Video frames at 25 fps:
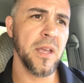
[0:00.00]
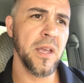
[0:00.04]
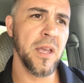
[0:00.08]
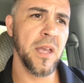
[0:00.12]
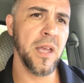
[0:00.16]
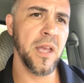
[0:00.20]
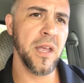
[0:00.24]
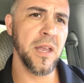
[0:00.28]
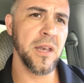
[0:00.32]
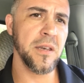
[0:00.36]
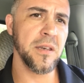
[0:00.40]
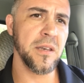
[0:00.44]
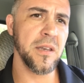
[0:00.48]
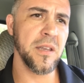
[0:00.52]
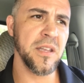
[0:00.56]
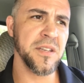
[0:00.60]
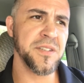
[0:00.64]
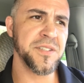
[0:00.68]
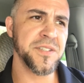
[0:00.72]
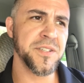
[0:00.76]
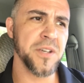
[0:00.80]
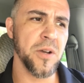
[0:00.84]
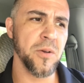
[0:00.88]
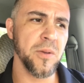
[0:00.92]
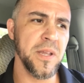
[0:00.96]
And
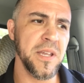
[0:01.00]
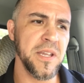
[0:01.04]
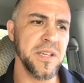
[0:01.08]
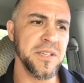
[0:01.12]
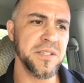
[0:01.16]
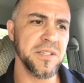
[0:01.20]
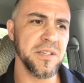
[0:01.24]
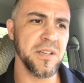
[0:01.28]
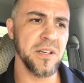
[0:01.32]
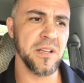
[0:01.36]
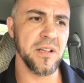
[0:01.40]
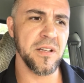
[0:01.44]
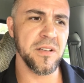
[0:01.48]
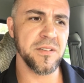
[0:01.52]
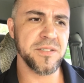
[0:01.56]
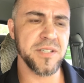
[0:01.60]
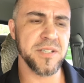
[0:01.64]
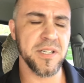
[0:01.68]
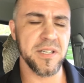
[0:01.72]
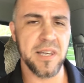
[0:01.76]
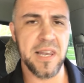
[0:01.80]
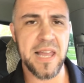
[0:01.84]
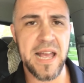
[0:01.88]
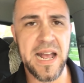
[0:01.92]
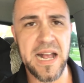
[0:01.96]
it's so easy to
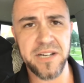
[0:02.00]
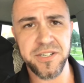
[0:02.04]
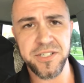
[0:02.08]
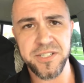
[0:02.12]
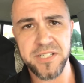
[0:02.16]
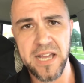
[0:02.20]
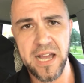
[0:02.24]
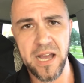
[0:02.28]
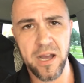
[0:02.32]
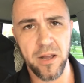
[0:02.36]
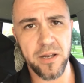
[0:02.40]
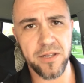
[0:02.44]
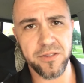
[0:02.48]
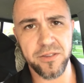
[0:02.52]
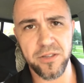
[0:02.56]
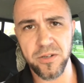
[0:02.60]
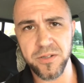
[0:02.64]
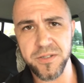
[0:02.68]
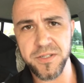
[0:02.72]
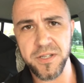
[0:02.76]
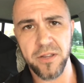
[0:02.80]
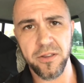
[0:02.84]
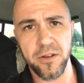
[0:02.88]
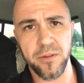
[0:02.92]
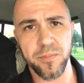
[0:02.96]
lash out at
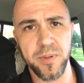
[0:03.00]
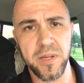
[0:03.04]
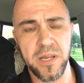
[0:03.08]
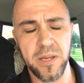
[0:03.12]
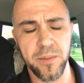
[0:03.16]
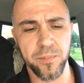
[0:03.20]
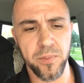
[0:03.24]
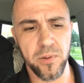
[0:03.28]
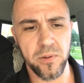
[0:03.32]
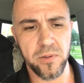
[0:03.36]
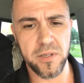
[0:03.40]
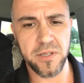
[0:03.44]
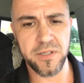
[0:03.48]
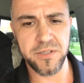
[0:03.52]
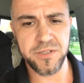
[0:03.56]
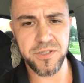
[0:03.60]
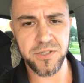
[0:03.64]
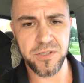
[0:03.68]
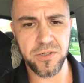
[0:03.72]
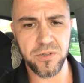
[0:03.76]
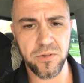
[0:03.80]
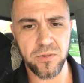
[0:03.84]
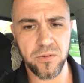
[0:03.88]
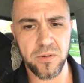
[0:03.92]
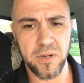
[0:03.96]
those other people and
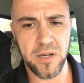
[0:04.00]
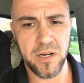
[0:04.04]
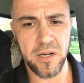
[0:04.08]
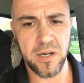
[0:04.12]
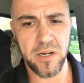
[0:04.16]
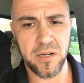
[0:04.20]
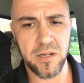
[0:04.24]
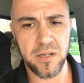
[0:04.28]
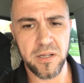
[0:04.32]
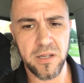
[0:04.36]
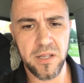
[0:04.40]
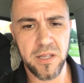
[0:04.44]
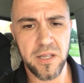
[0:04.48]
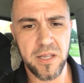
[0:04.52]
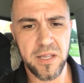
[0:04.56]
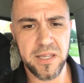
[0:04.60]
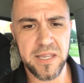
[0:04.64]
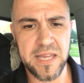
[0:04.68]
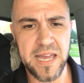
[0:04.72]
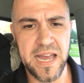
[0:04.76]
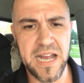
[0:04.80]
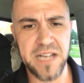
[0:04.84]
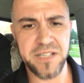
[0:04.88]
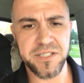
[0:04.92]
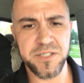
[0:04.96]
to
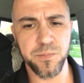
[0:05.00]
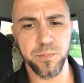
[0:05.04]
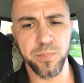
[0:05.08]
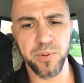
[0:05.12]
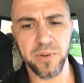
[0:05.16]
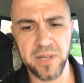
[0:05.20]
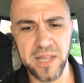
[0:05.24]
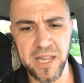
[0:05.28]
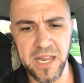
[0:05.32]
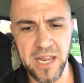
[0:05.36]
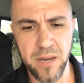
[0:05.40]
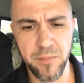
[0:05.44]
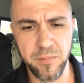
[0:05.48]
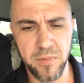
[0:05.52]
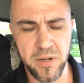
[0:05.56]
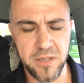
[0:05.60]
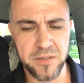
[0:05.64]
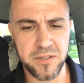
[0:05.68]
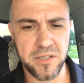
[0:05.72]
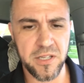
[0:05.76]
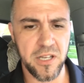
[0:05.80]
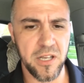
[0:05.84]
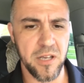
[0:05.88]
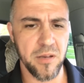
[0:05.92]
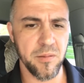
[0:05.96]
cast blame on
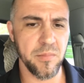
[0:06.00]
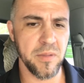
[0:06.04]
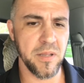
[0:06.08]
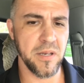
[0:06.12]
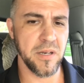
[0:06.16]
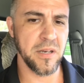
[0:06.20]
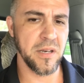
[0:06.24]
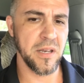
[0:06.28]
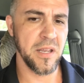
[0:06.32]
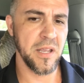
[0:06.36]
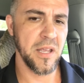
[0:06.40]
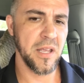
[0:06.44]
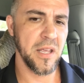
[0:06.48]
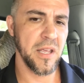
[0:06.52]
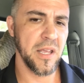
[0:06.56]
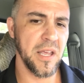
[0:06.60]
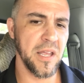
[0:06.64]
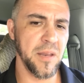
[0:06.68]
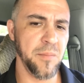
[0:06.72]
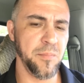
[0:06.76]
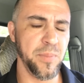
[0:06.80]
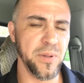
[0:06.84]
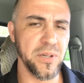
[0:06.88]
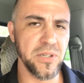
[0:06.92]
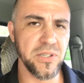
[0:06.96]
them
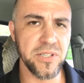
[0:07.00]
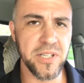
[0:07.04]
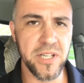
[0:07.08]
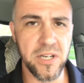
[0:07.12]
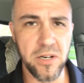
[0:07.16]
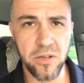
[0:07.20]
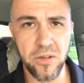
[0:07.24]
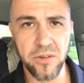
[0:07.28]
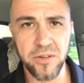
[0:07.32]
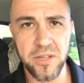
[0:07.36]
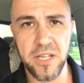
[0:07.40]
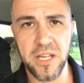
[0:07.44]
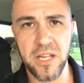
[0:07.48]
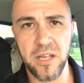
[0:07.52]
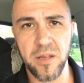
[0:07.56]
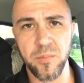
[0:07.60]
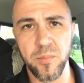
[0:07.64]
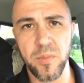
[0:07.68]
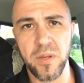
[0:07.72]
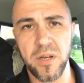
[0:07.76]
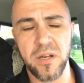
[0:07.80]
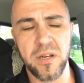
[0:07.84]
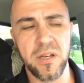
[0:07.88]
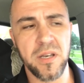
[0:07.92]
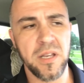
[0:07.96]
and belittle them
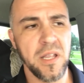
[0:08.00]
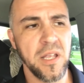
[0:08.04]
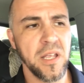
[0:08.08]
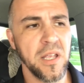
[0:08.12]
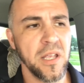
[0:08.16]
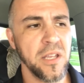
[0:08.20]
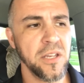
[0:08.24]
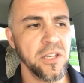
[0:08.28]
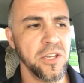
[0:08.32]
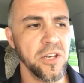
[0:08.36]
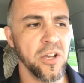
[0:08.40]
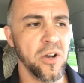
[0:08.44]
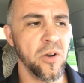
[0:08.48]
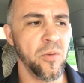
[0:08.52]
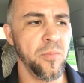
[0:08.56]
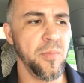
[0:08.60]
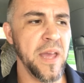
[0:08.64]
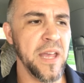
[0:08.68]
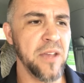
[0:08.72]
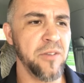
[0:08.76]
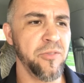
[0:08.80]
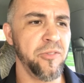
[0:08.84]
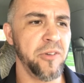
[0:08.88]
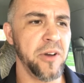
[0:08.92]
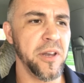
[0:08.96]
and, you know,
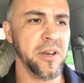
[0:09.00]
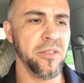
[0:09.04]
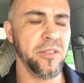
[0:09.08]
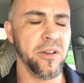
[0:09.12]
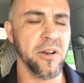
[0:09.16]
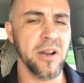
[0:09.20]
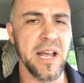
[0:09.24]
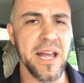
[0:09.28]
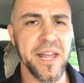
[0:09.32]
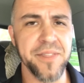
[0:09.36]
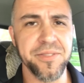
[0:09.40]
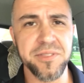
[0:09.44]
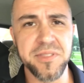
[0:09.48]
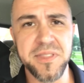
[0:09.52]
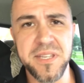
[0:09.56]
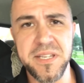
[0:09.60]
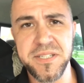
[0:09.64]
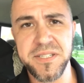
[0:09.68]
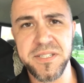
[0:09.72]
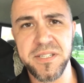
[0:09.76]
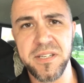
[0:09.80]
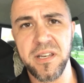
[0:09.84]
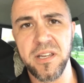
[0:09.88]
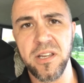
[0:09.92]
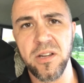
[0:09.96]
make fun of their
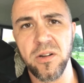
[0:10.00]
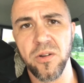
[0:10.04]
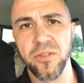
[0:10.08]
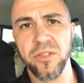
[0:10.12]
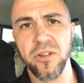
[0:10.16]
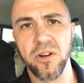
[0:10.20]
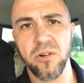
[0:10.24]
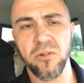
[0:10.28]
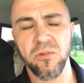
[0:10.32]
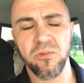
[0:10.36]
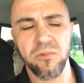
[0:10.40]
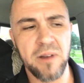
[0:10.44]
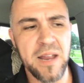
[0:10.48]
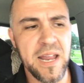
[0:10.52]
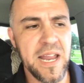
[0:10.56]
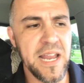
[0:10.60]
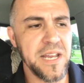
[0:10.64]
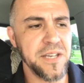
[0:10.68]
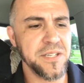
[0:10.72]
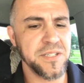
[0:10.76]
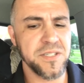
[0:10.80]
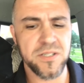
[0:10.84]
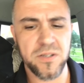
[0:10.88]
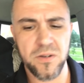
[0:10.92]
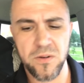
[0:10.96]
ethnicity or their race